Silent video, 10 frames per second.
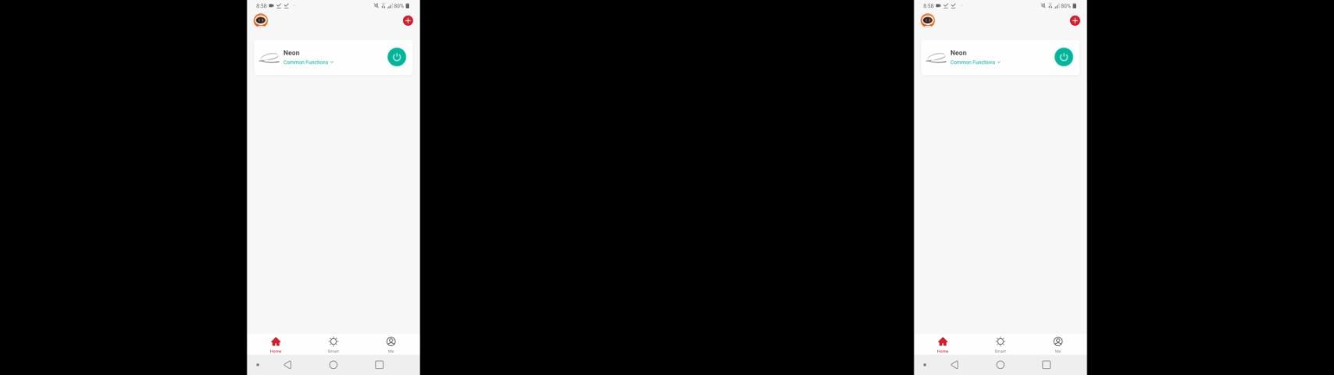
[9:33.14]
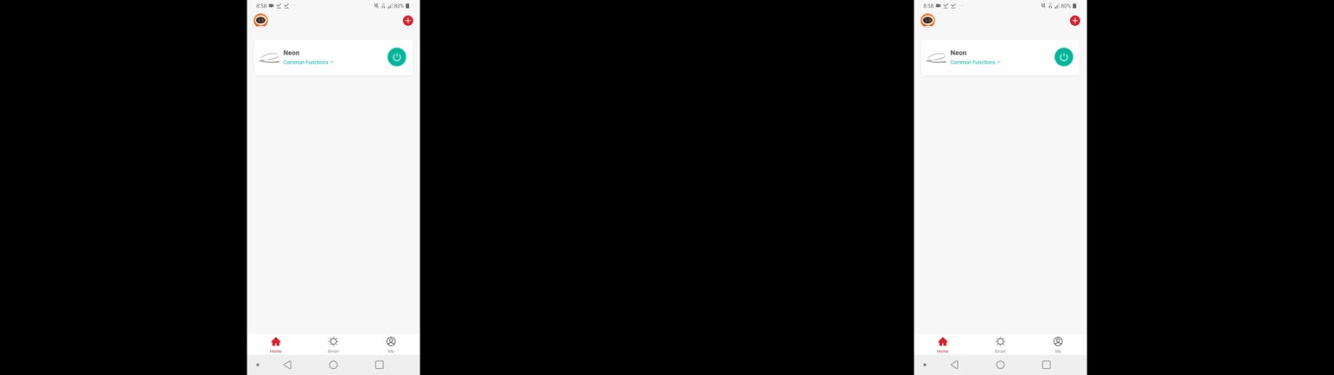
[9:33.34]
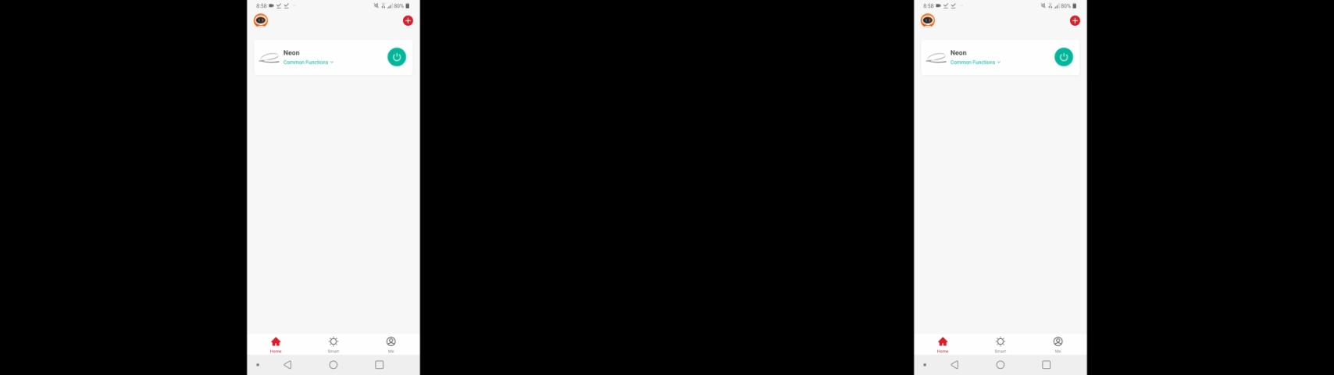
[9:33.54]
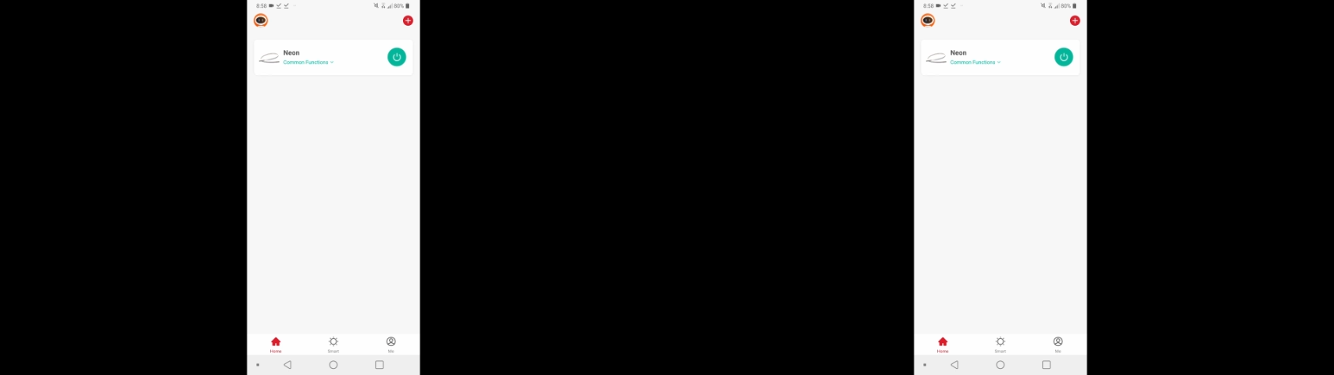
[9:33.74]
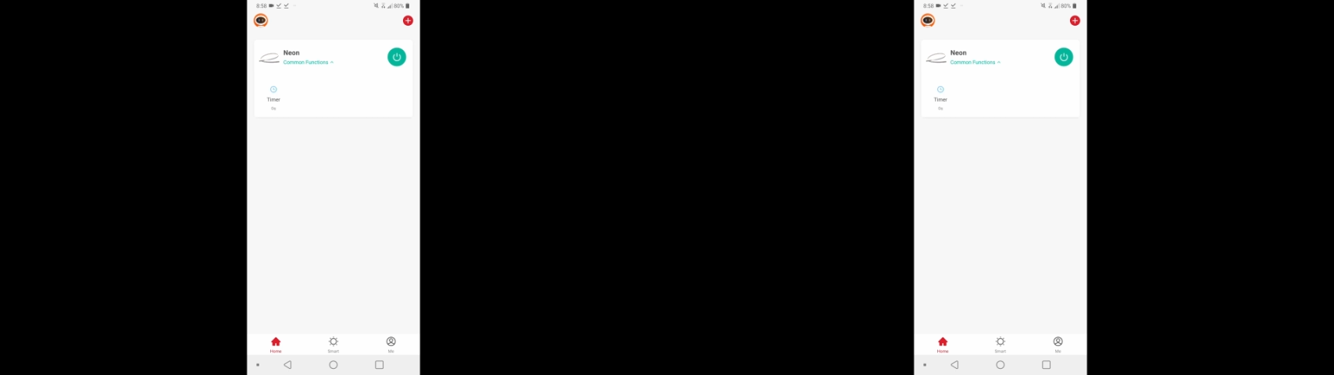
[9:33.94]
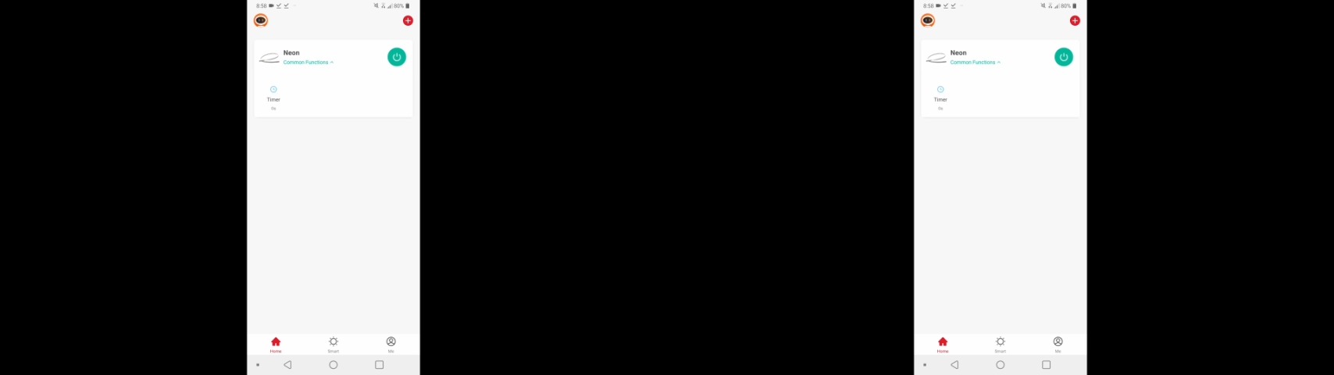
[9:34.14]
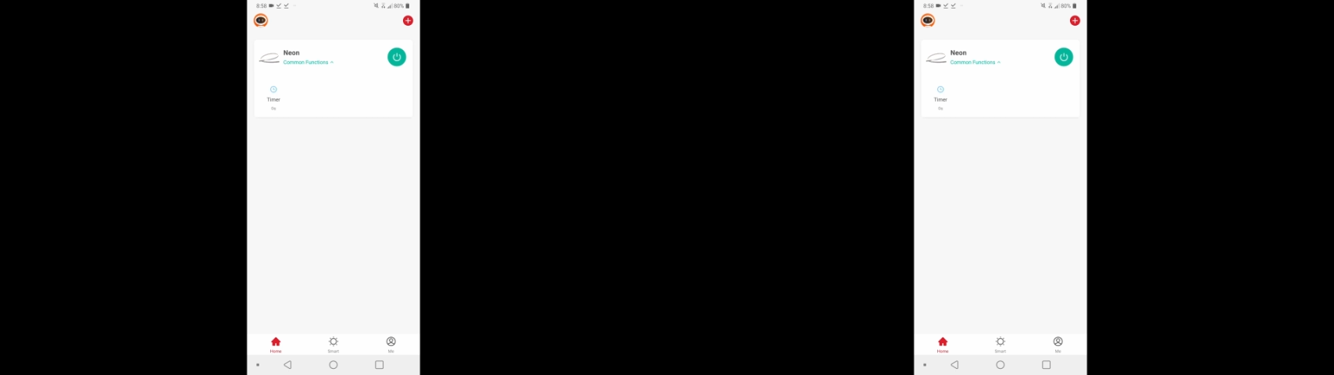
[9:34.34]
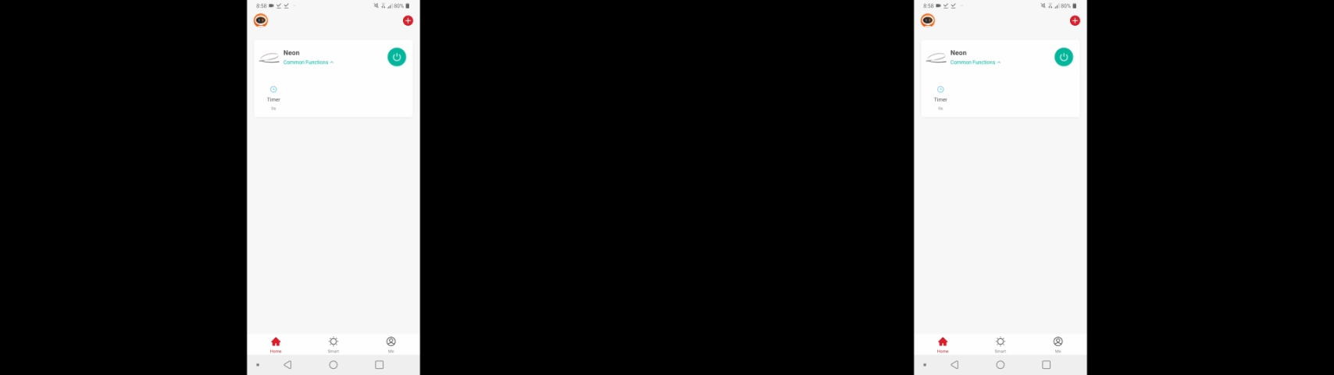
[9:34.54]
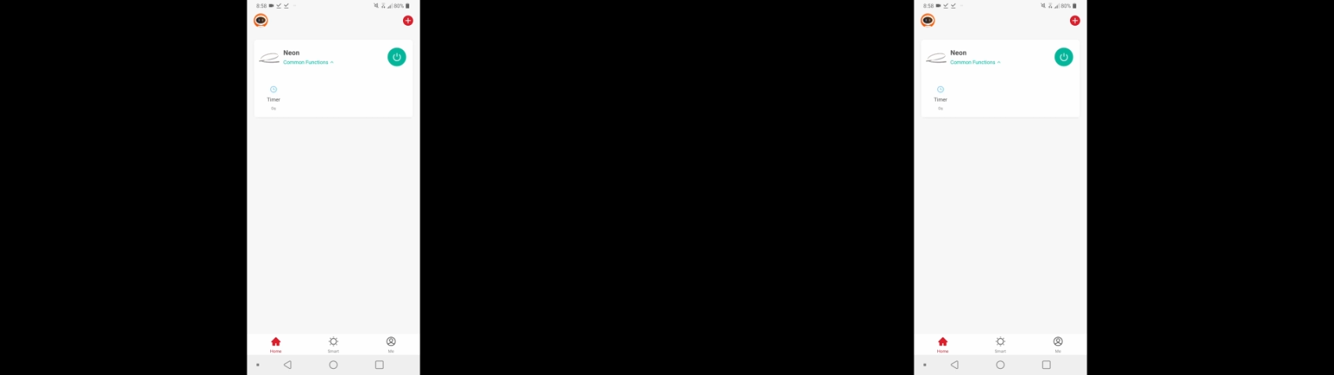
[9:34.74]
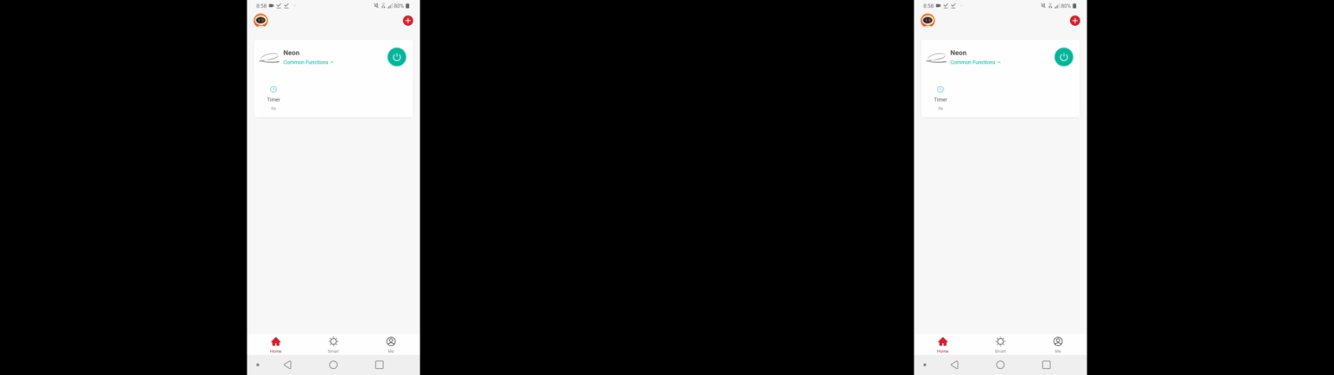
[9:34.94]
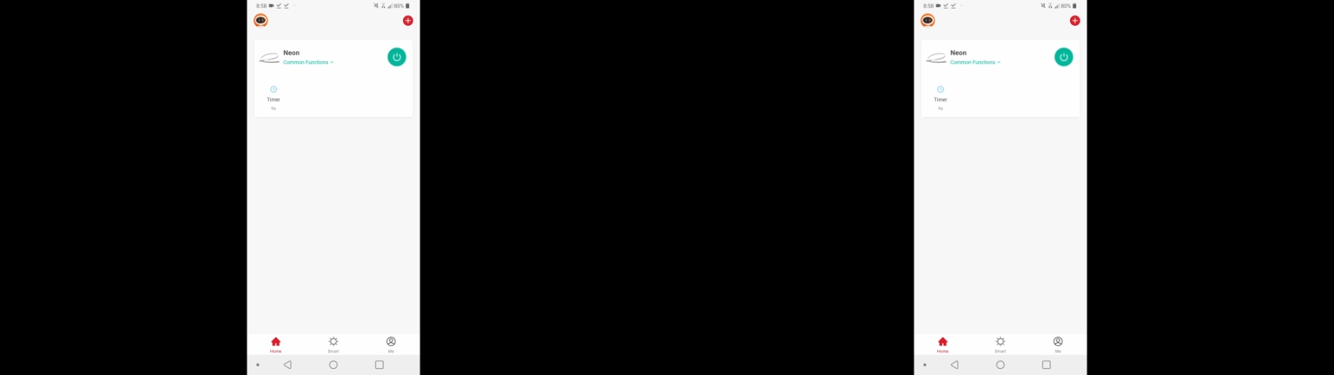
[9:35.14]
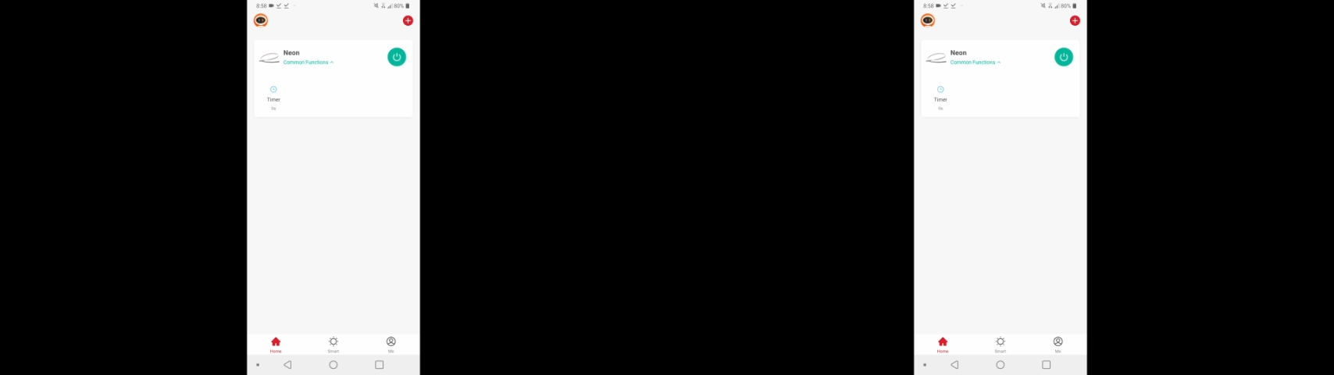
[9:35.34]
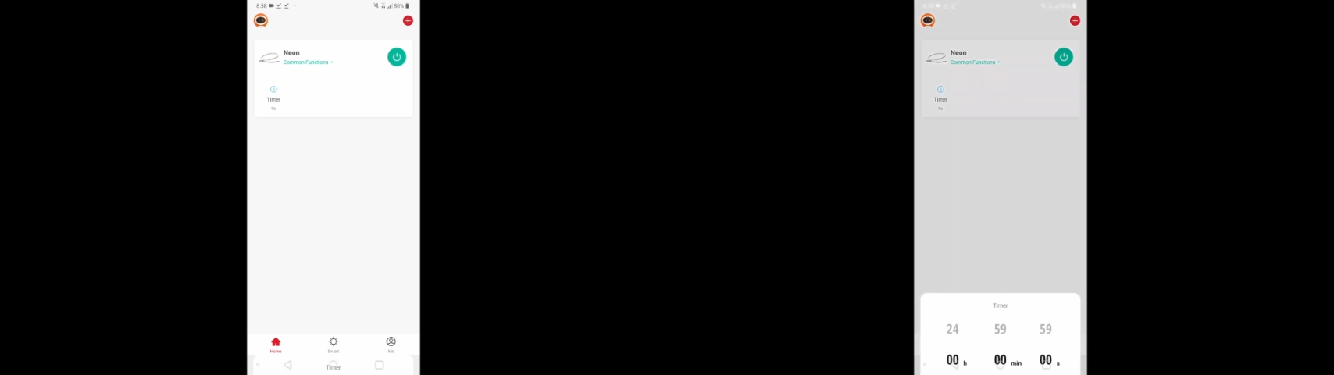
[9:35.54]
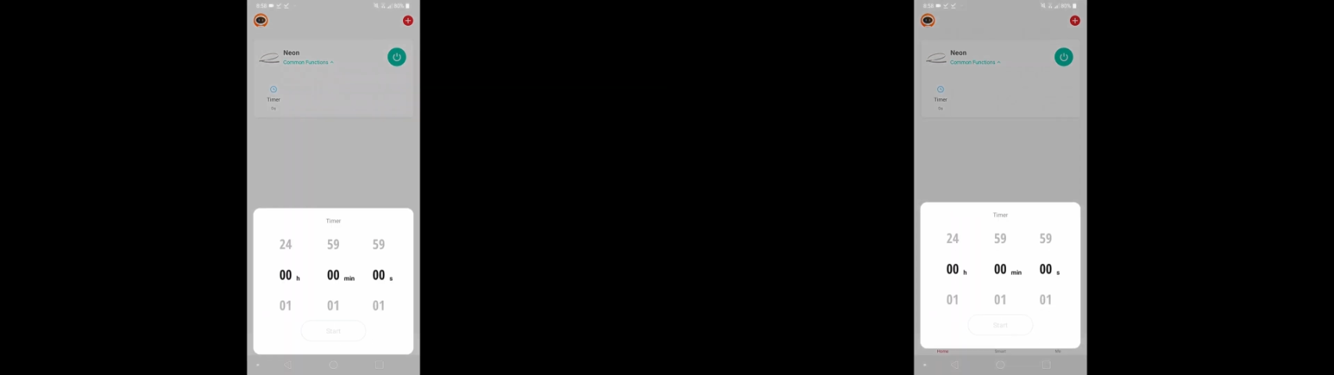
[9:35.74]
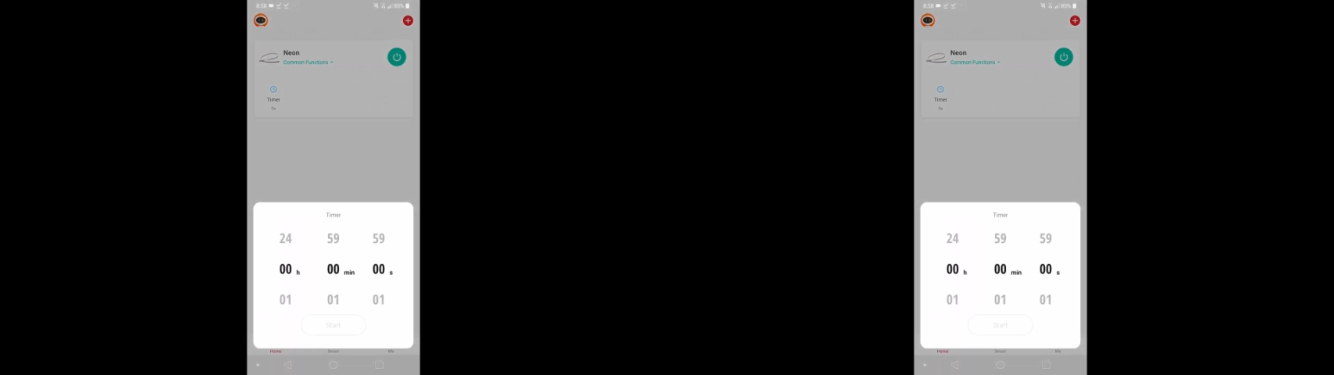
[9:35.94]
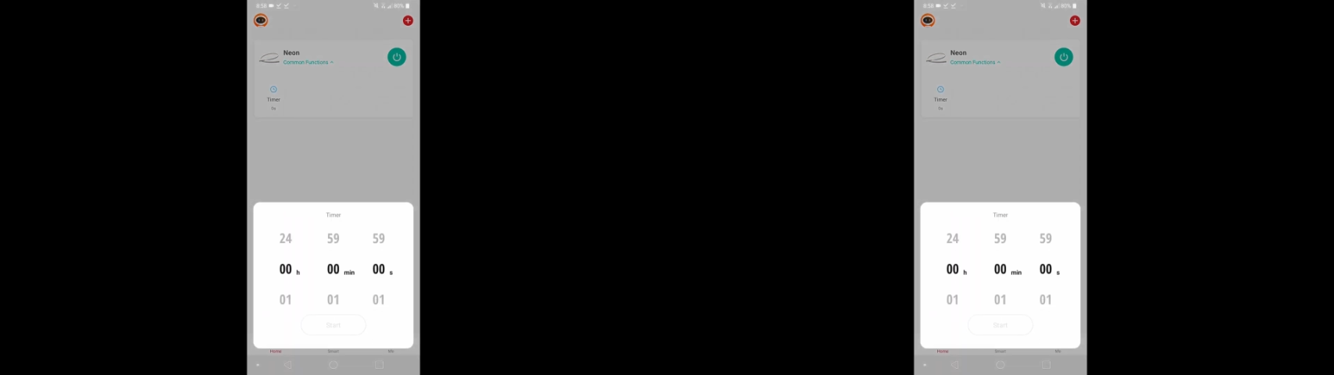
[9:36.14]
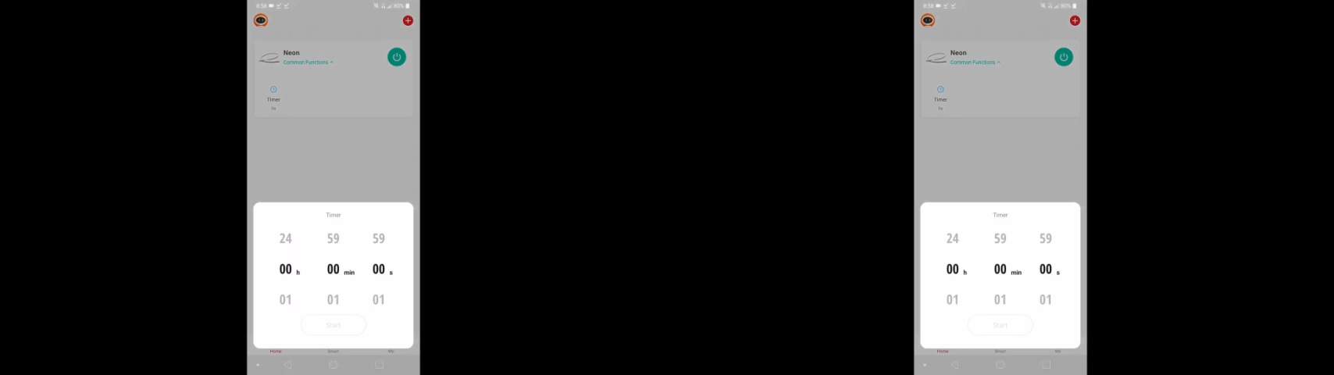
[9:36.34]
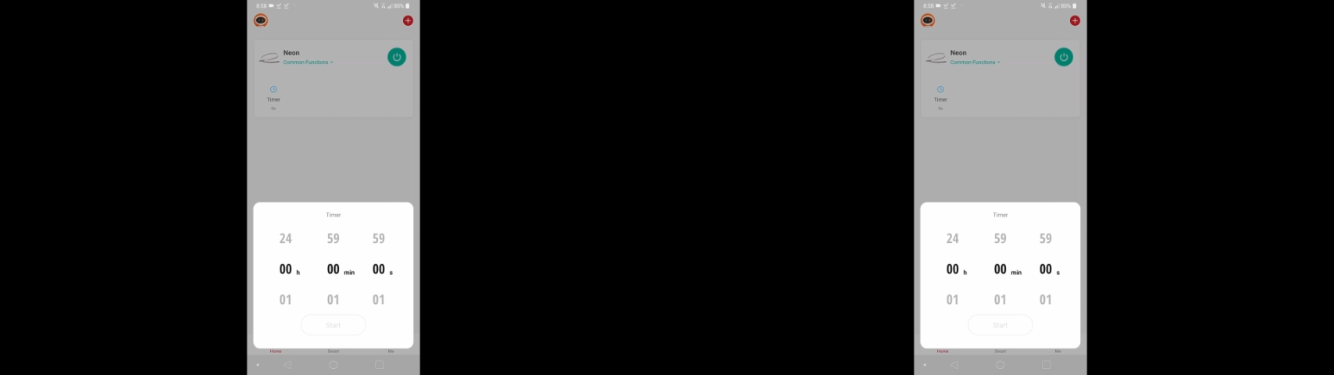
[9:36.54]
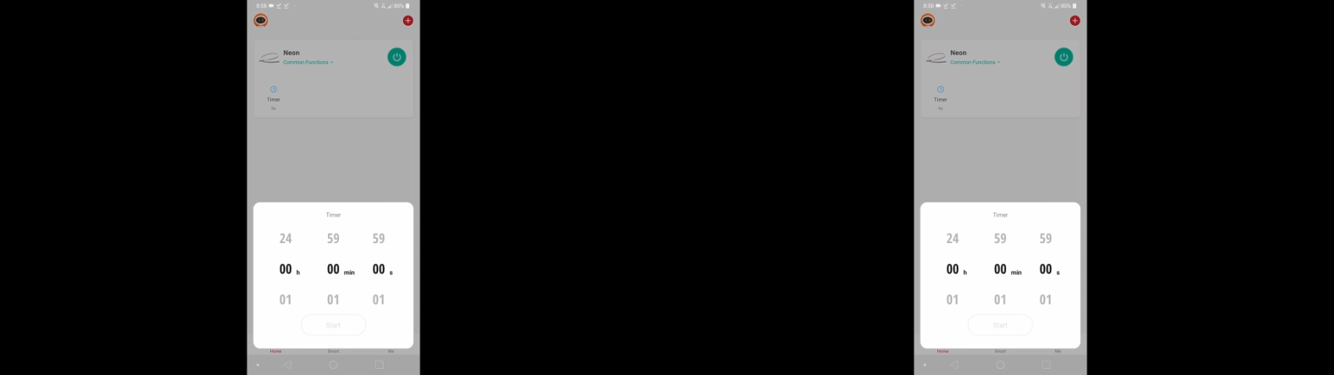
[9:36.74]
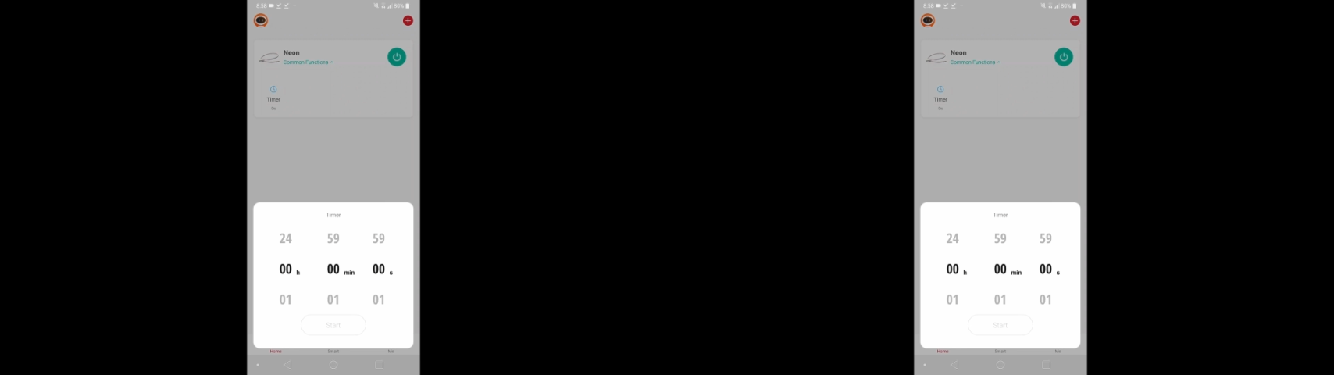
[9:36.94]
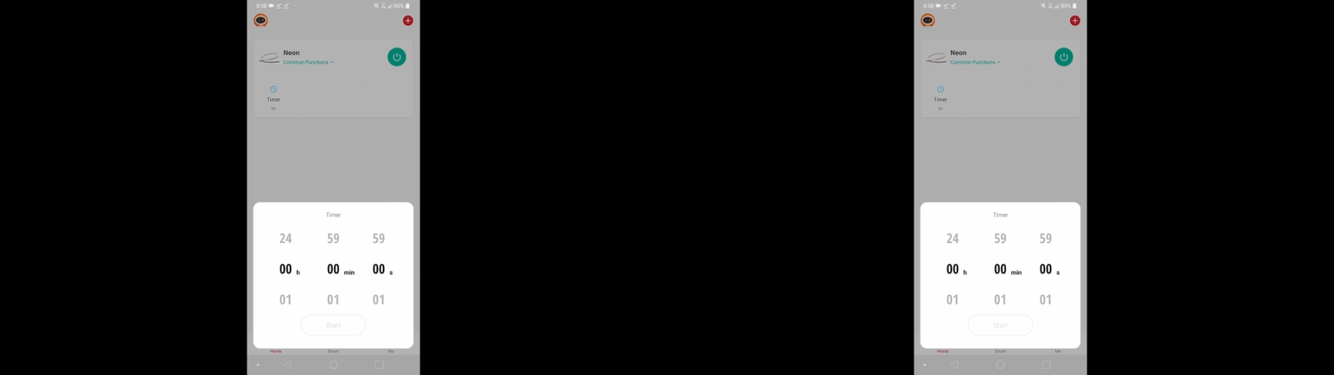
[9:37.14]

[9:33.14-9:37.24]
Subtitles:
No face is visible, so there are no lips to read.